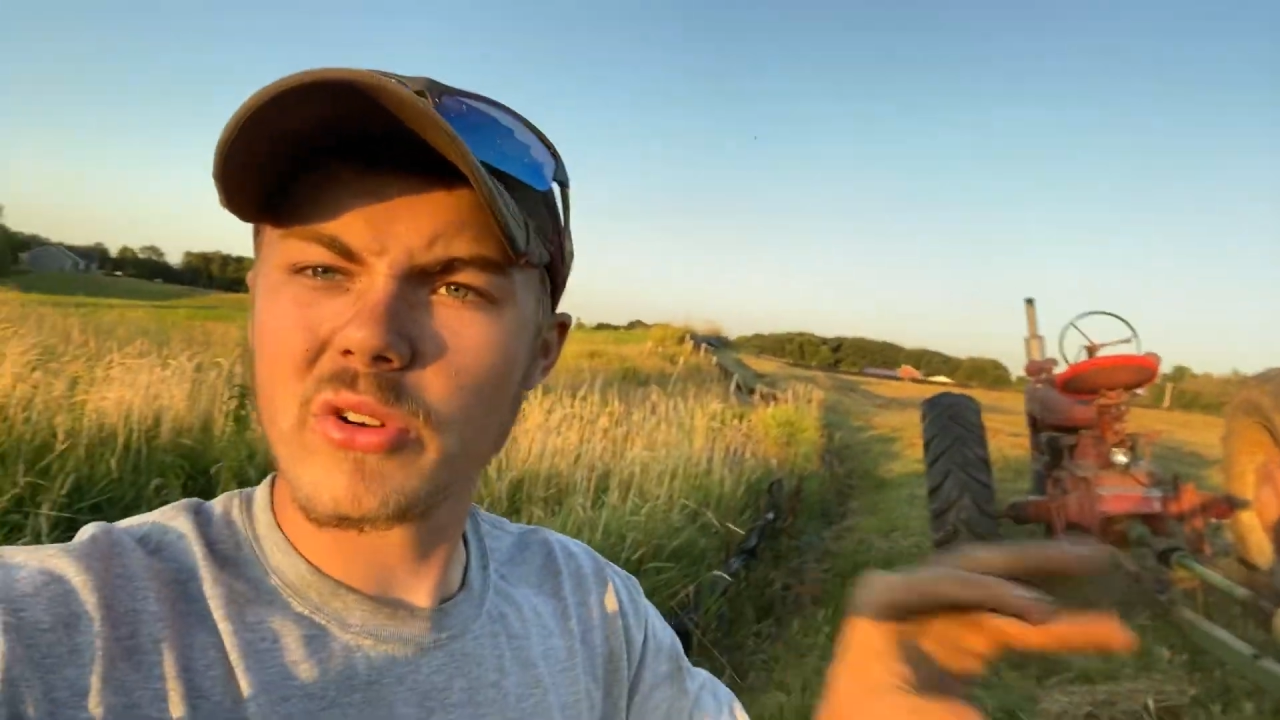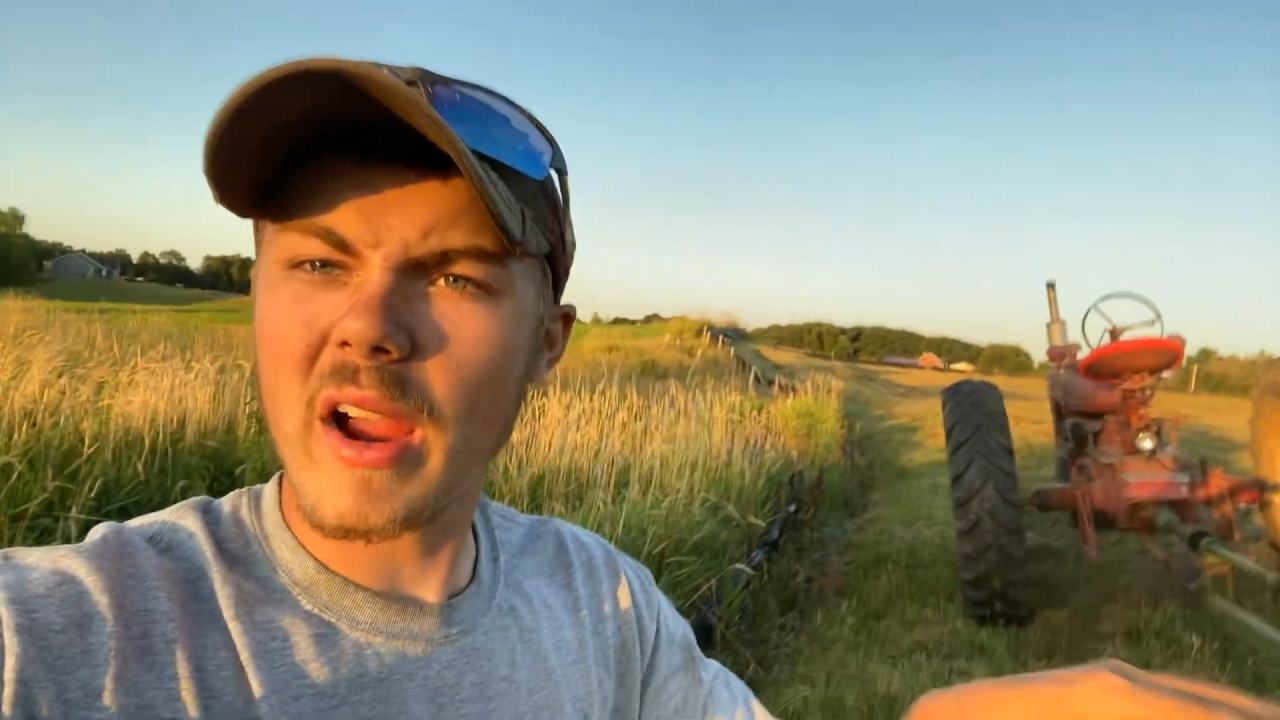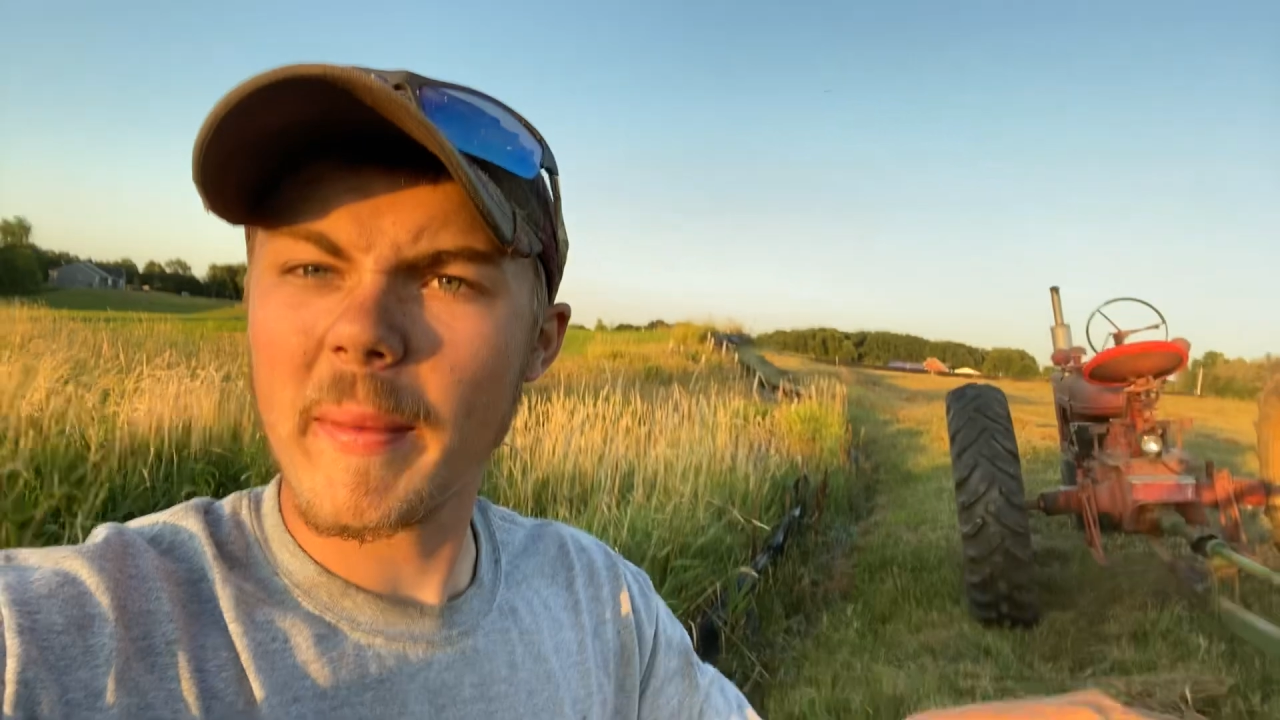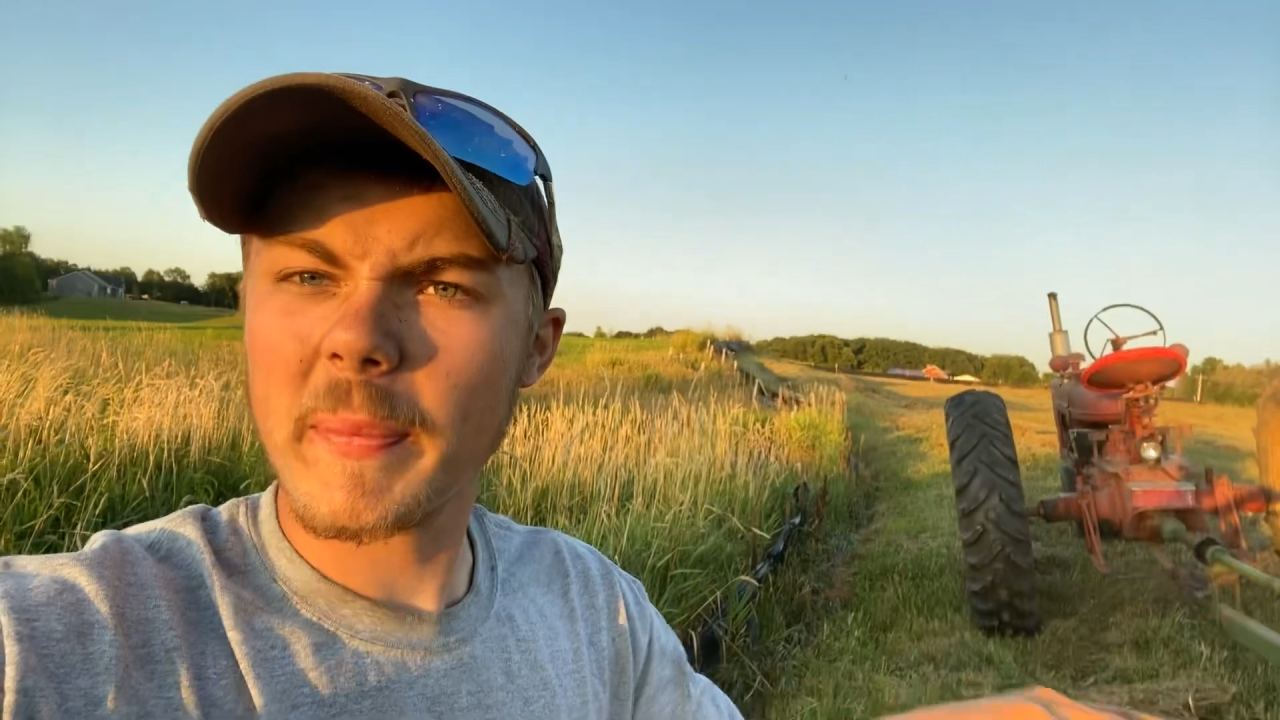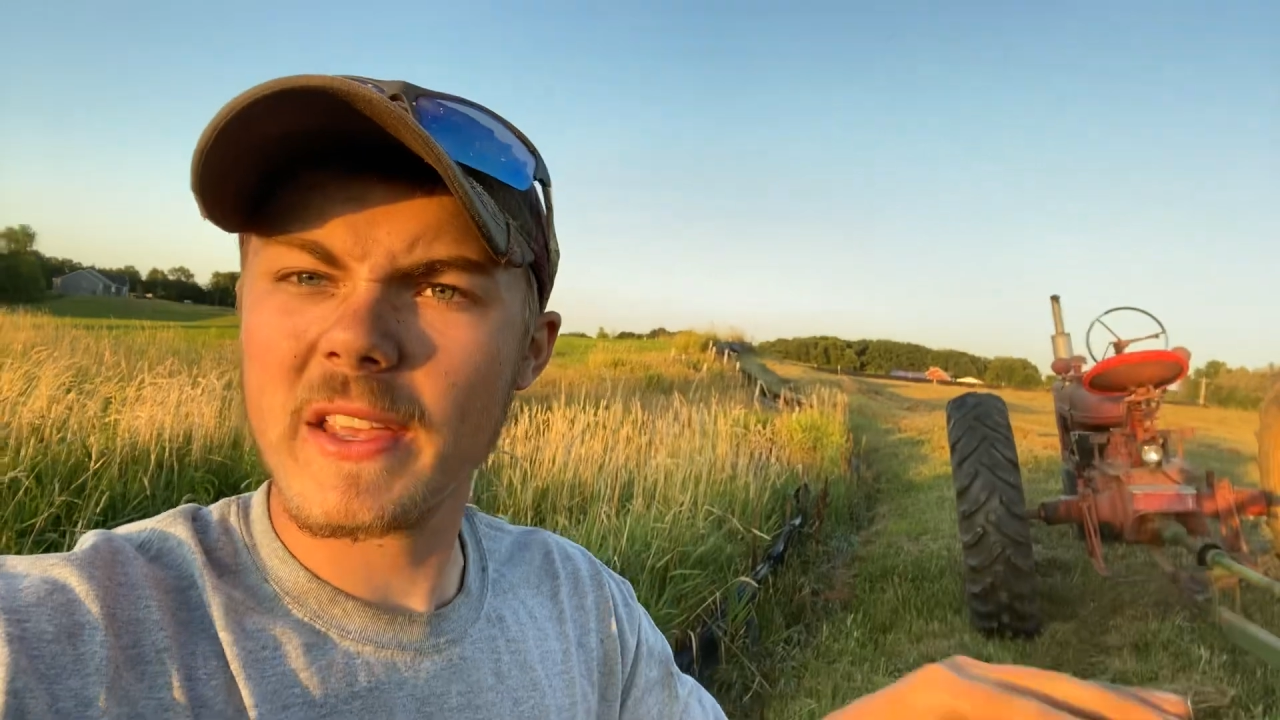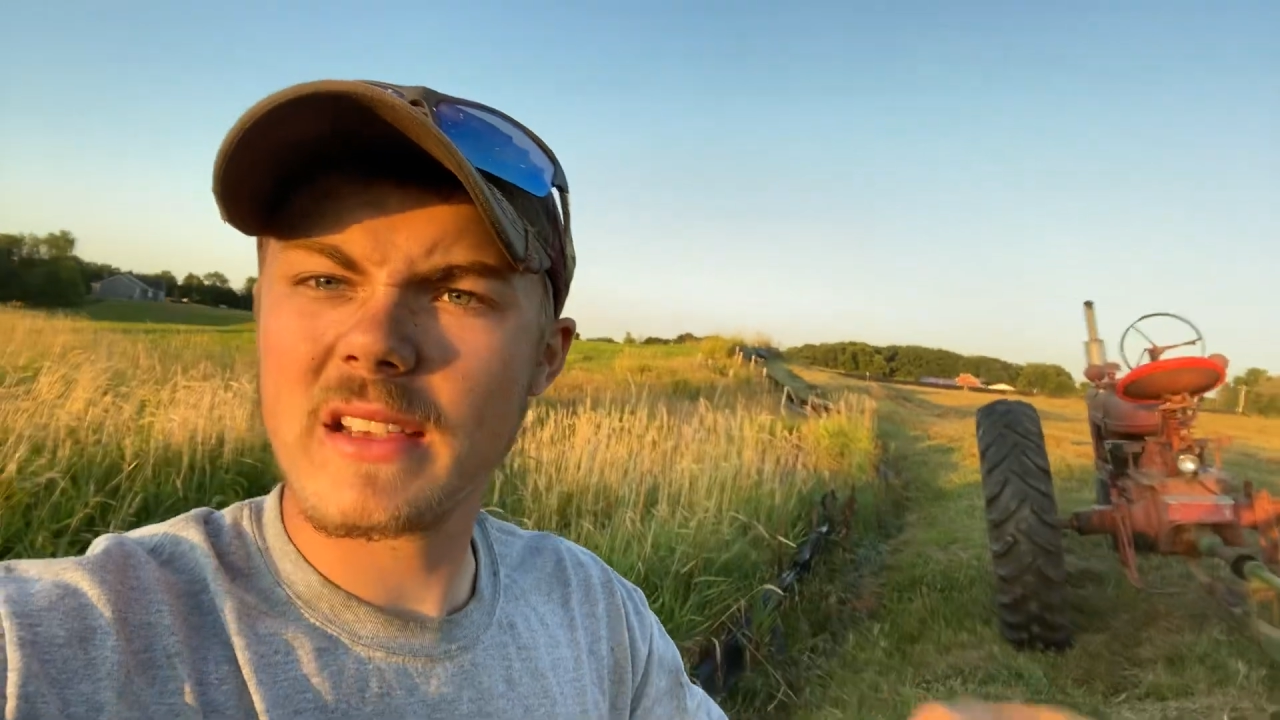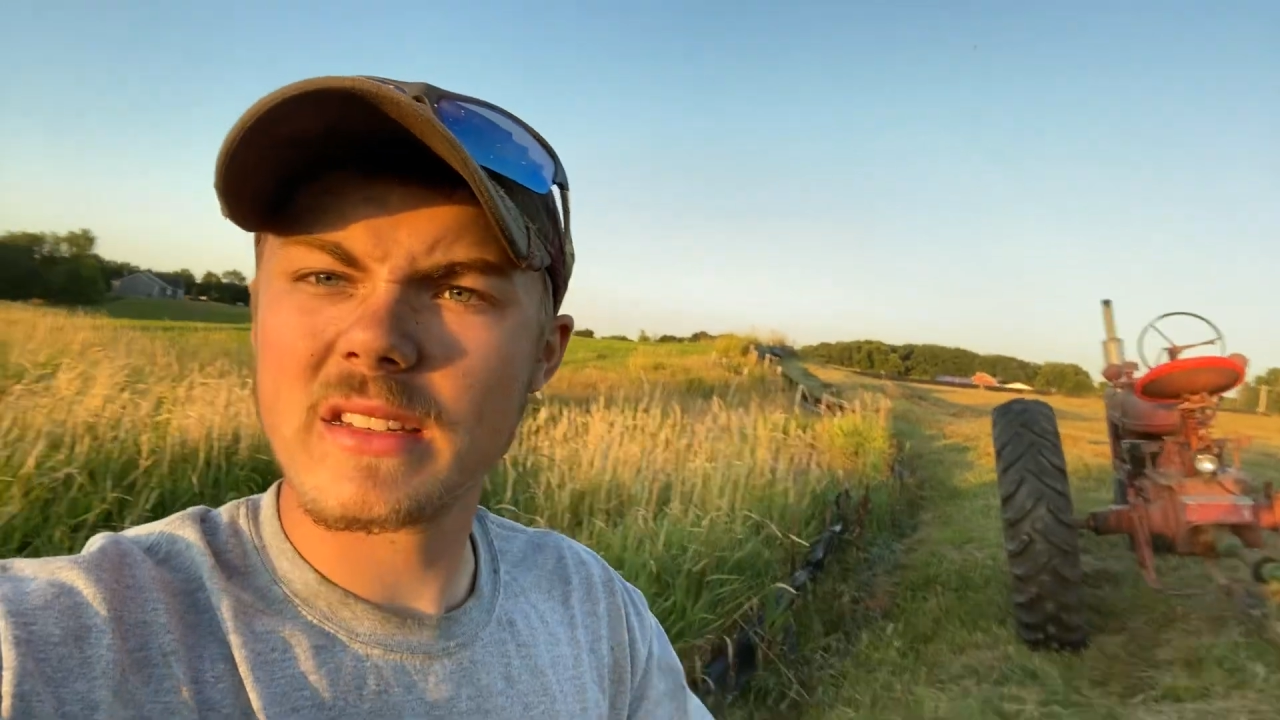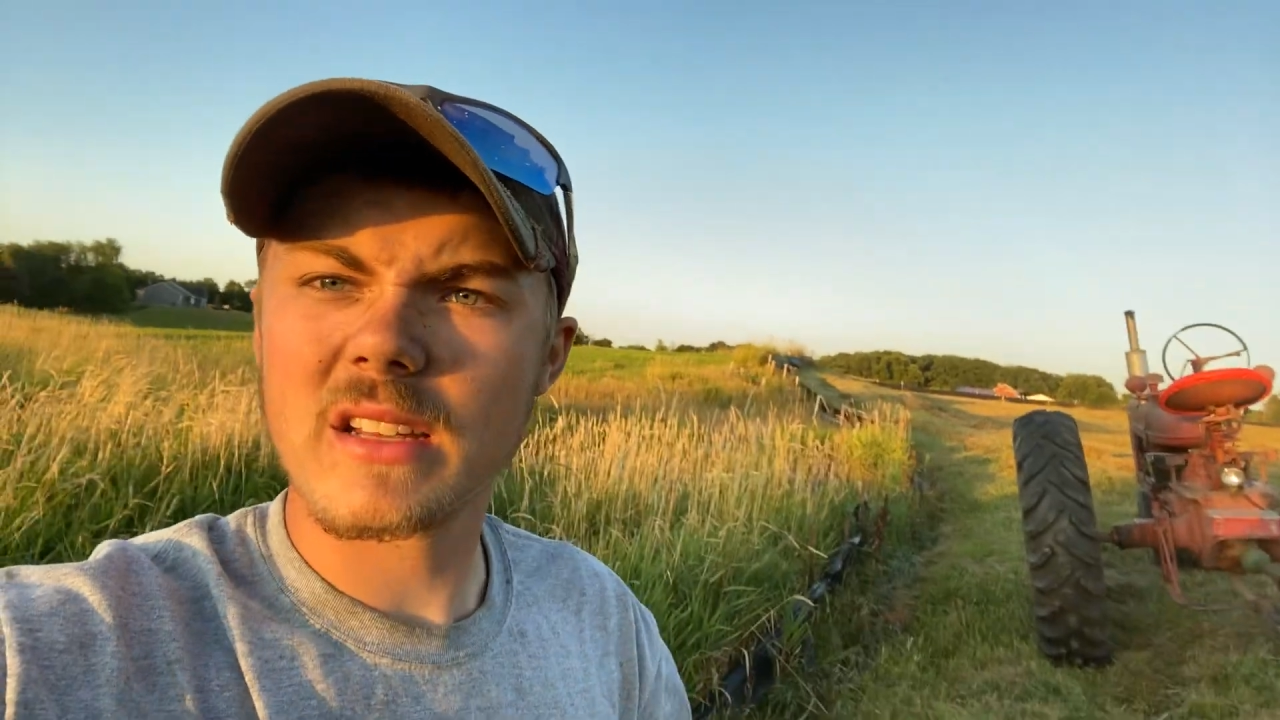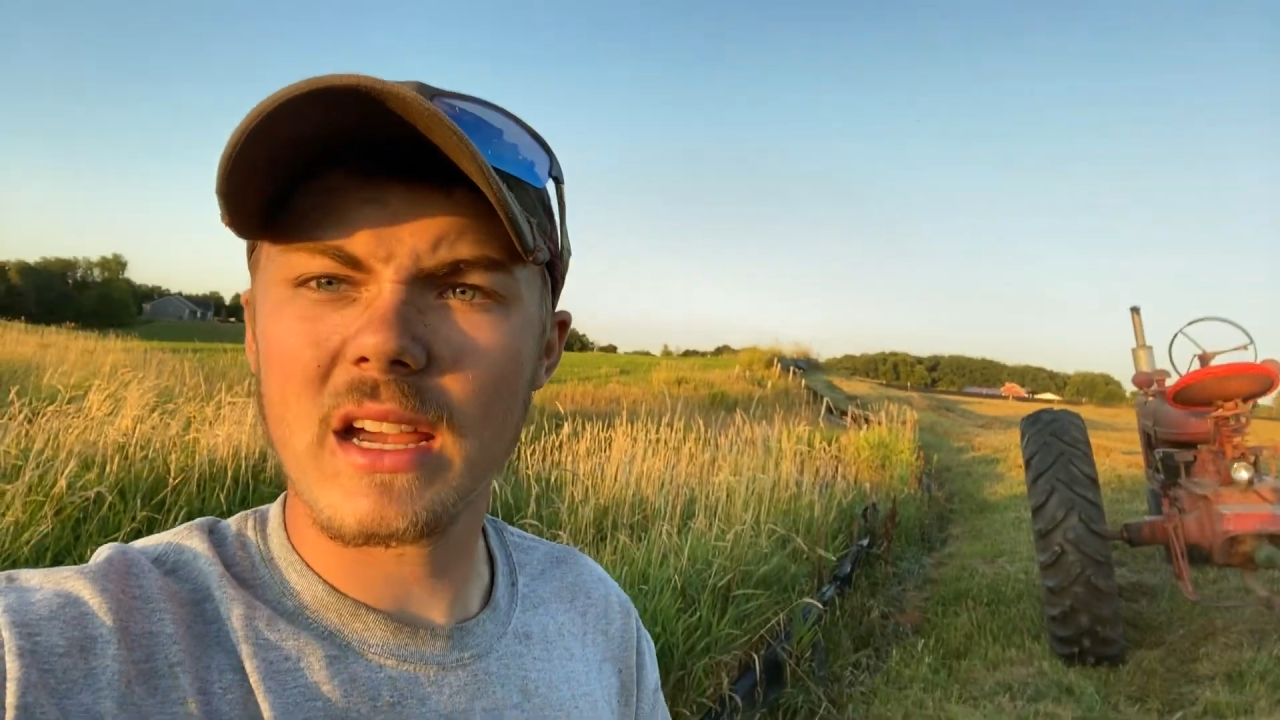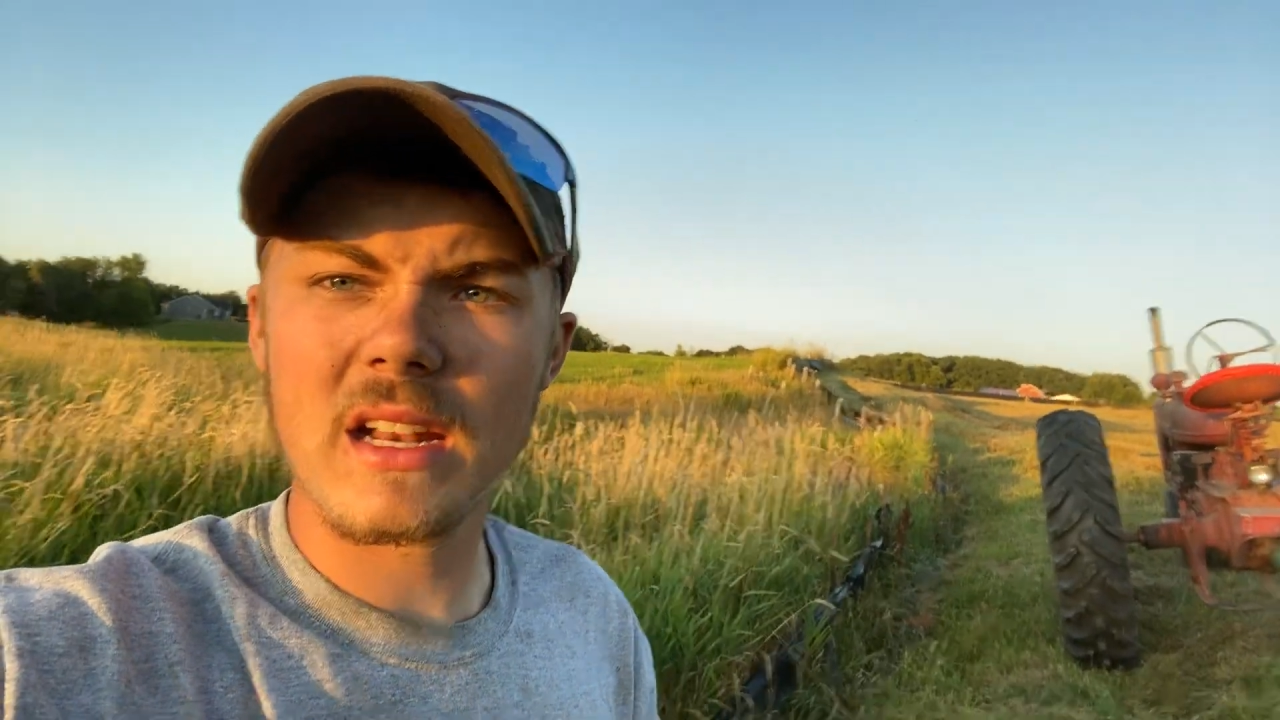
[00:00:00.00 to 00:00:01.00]

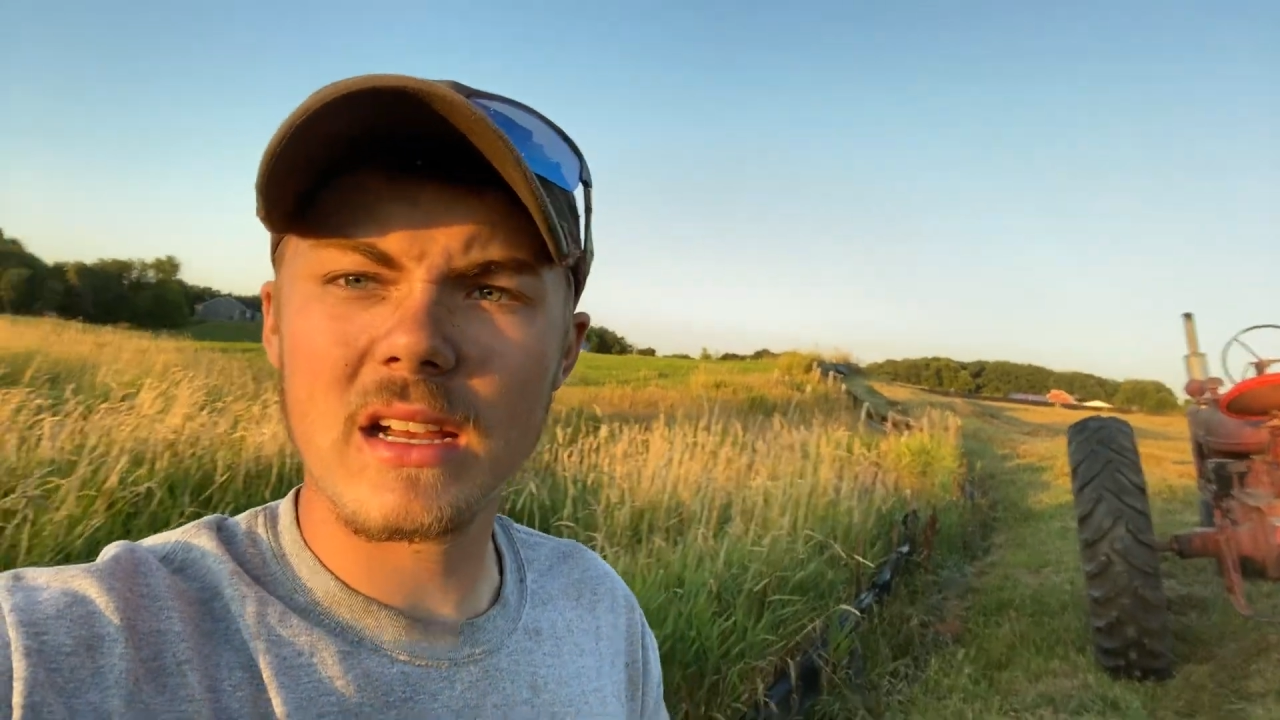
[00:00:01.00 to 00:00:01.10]
crappiest kind